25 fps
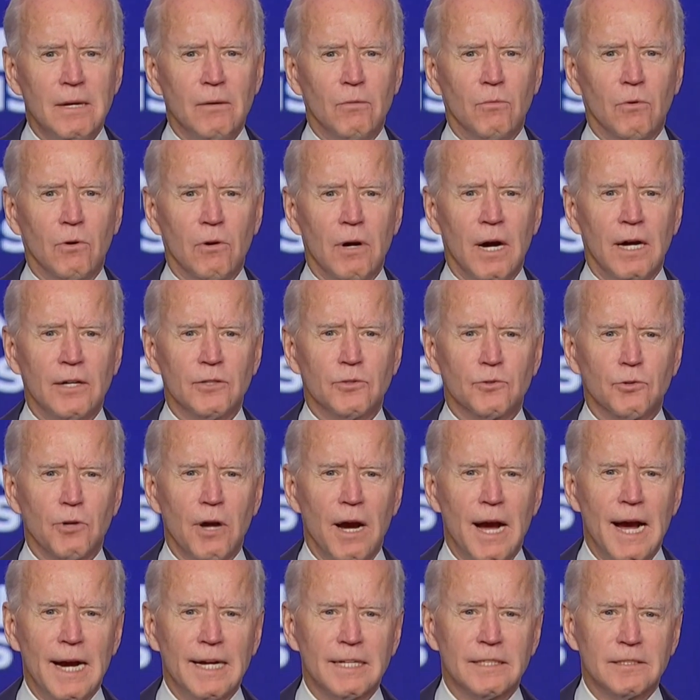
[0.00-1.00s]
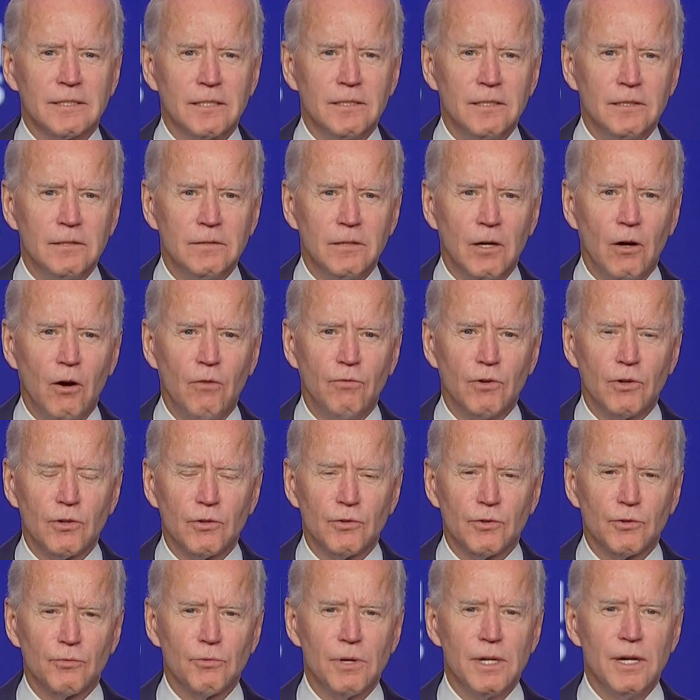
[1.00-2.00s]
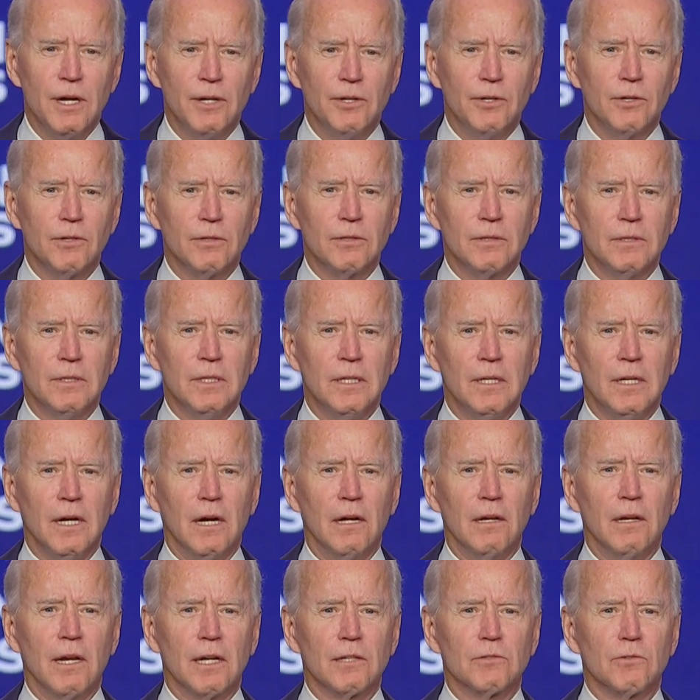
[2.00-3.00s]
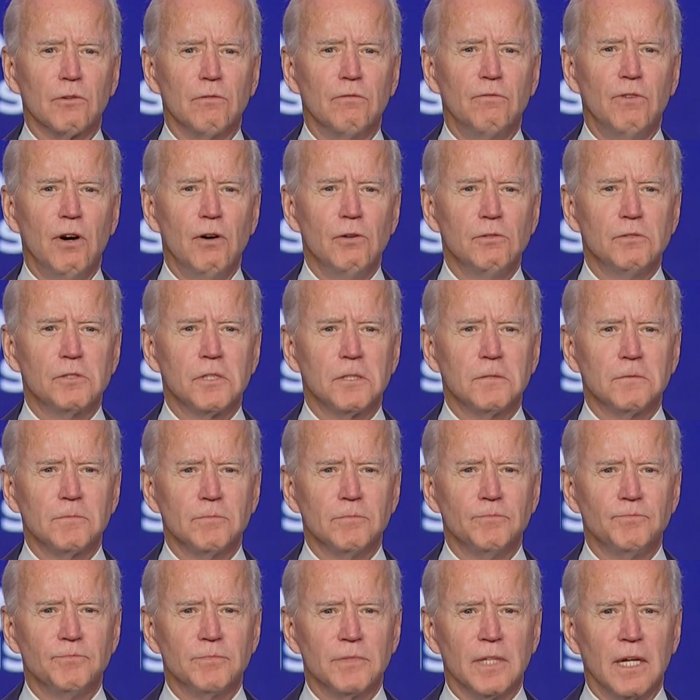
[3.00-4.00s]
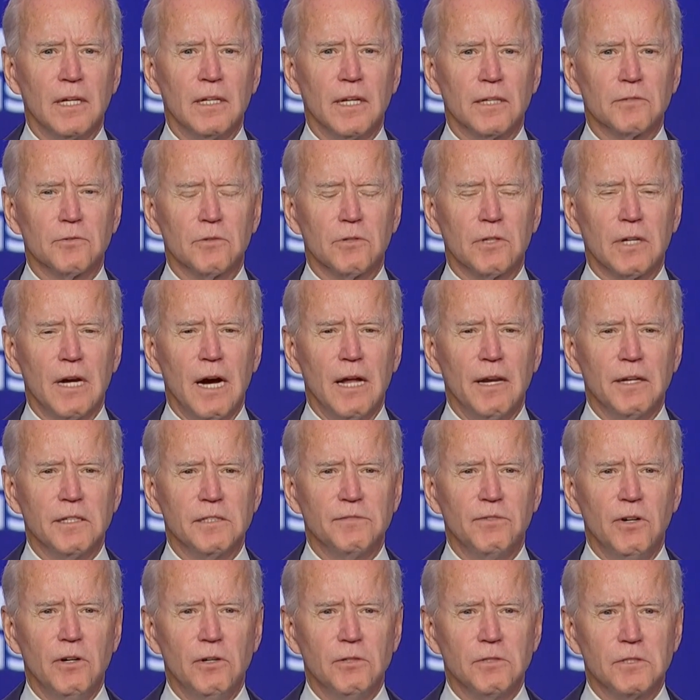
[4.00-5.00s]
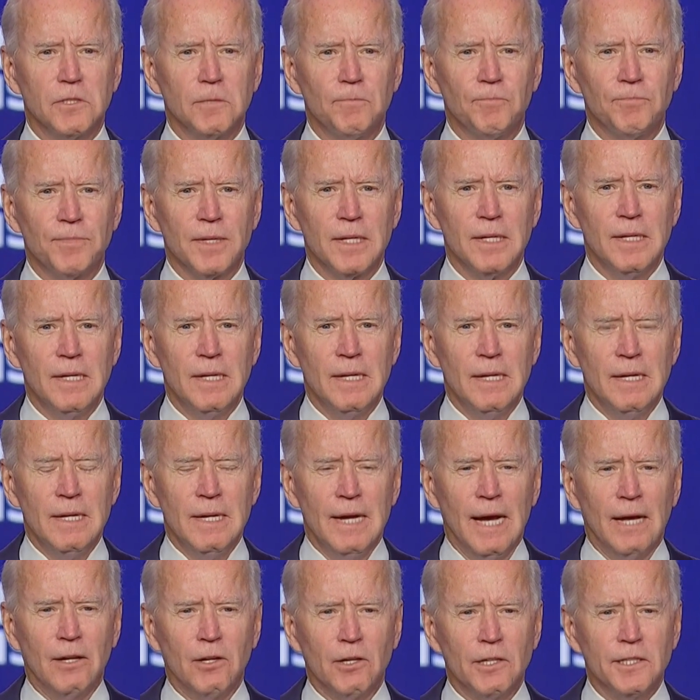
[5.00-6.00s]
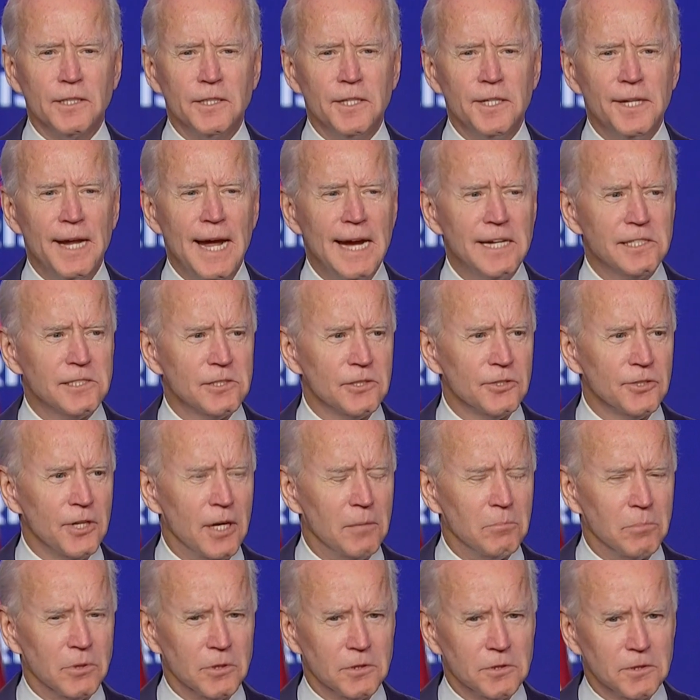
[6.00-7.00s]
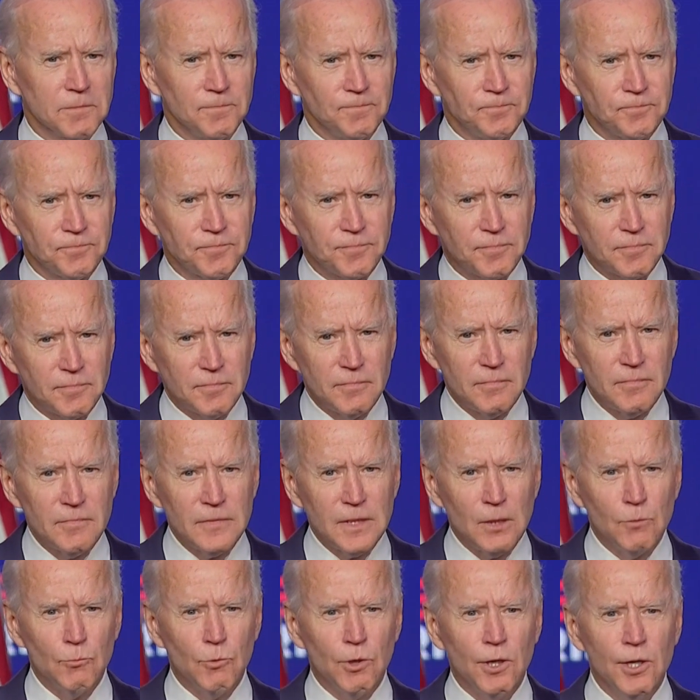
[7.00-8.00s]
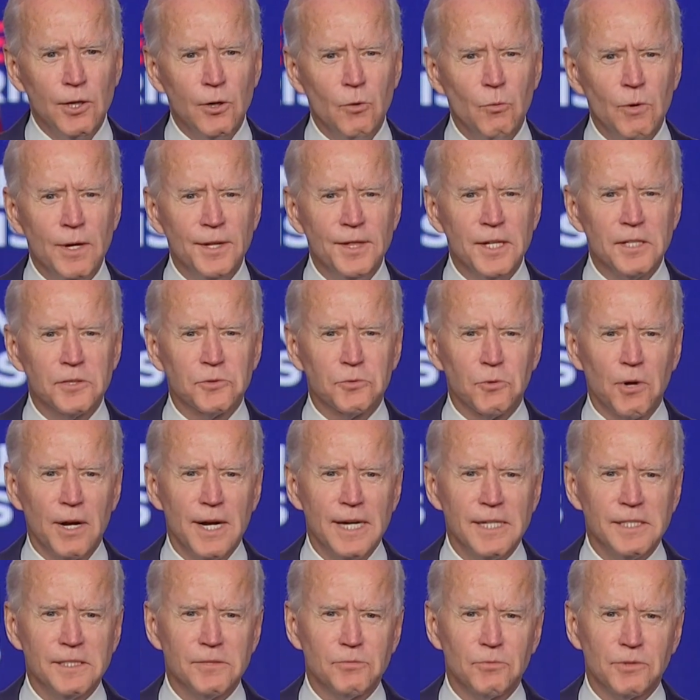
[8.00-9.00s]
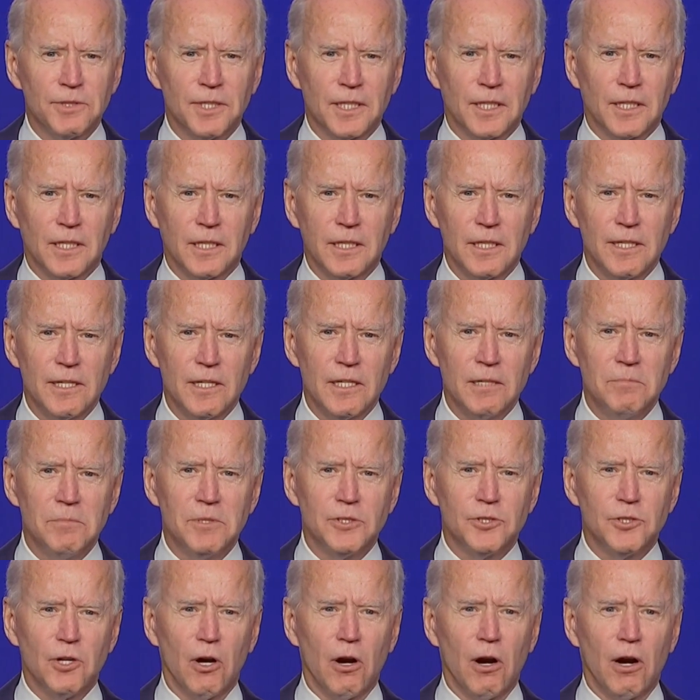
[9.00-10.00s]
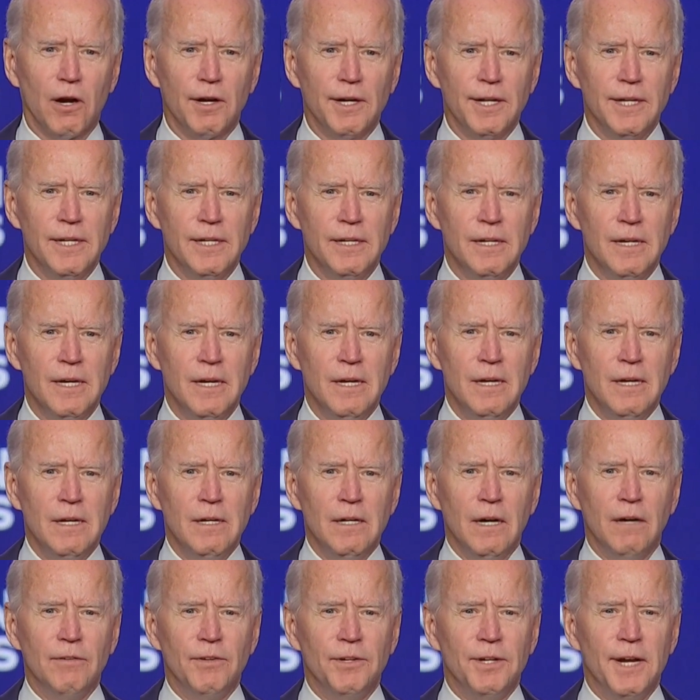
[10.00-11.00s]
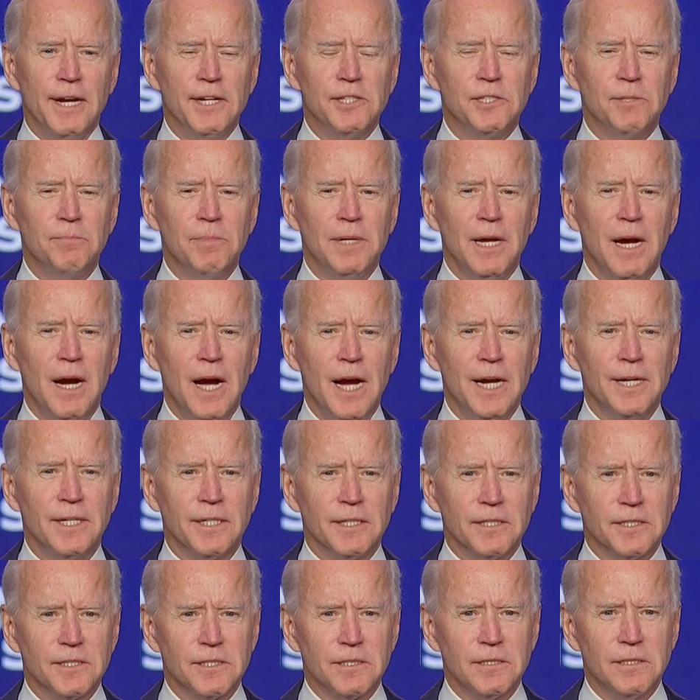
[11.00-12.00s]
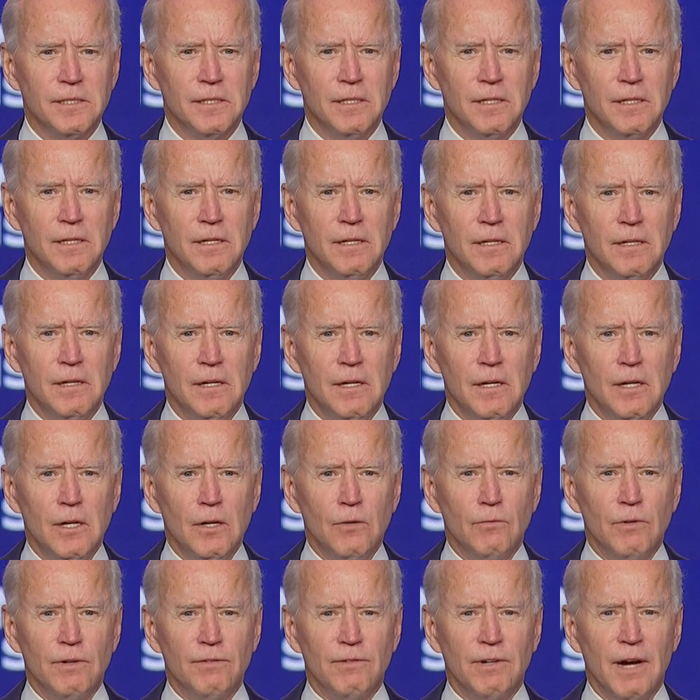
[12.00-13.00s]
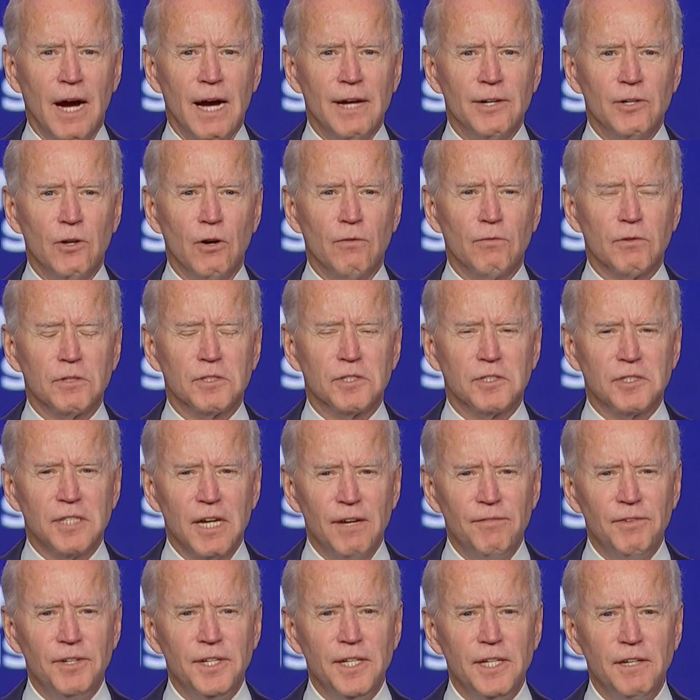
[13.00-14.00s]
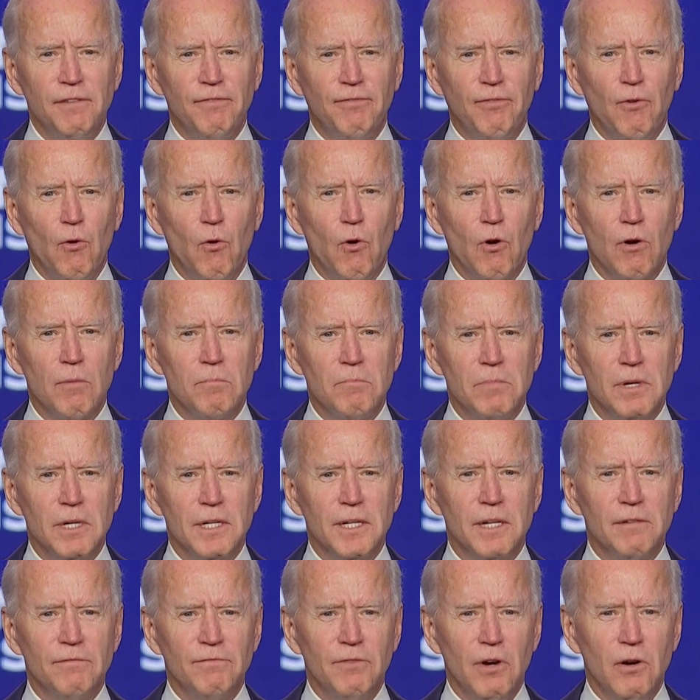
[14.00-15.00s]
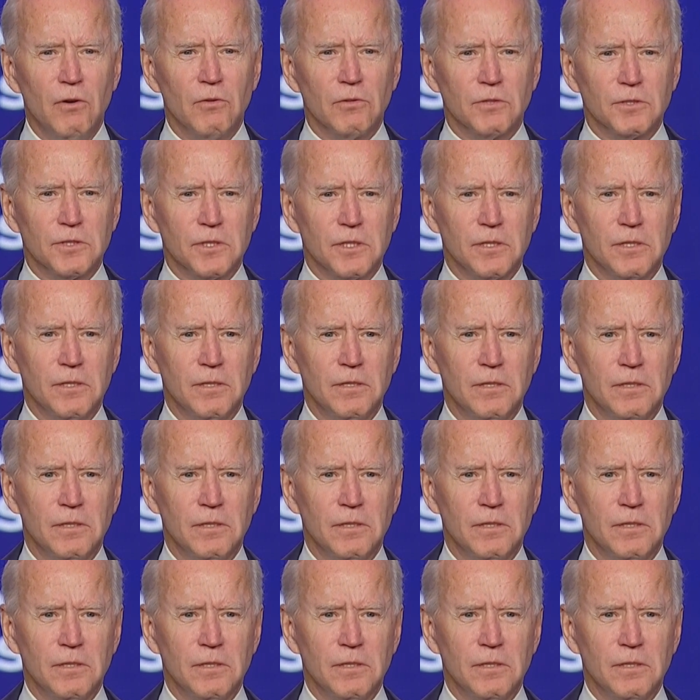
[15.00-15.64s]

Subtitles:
We're on track to over 300 electoral votes, electoral college votes. And look at the national numbers. We're going to win this race with a clear majority of the nation behind us. We've gotten over 74 million votes.